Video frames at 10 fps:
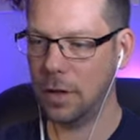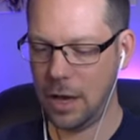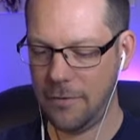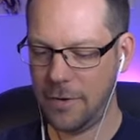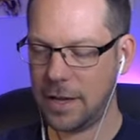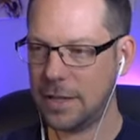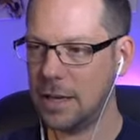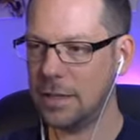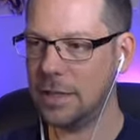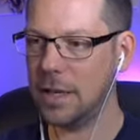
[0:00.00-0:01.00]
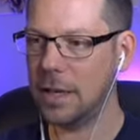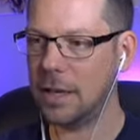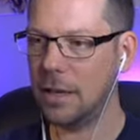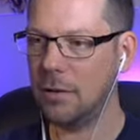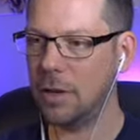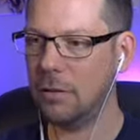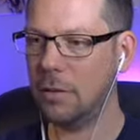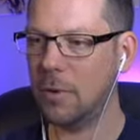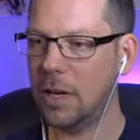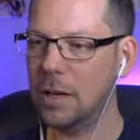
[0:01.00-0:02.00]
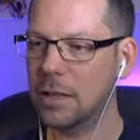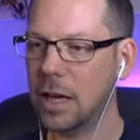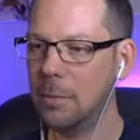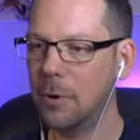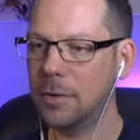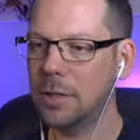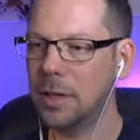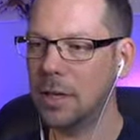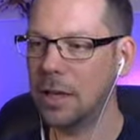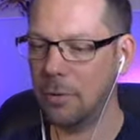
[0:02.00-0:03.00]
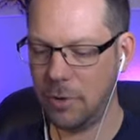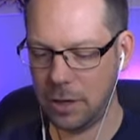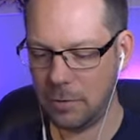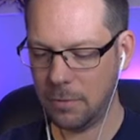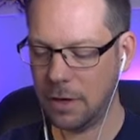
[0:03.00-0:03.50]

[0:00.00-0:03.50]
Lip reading: FXNT. Oh, I don't think we need a timer actually. Yeah, we do.